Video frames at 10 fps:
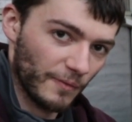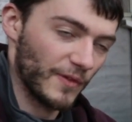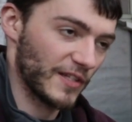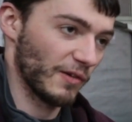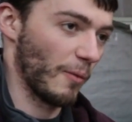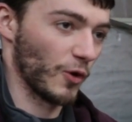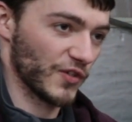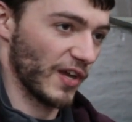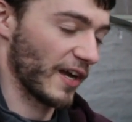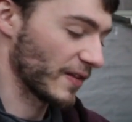that's a lot more
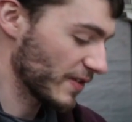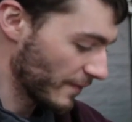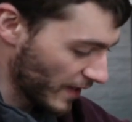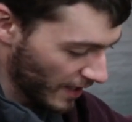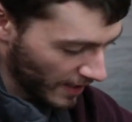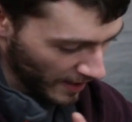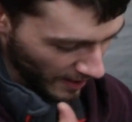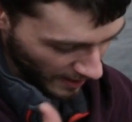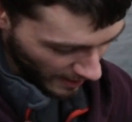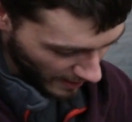science.
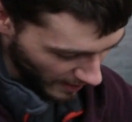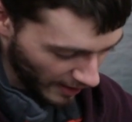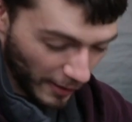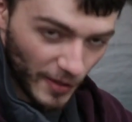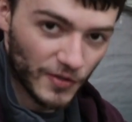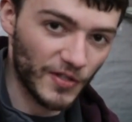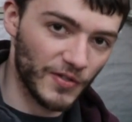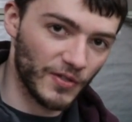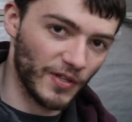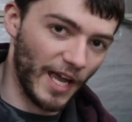Anyways,
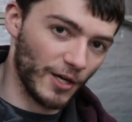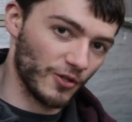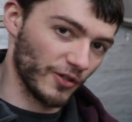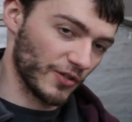let's actually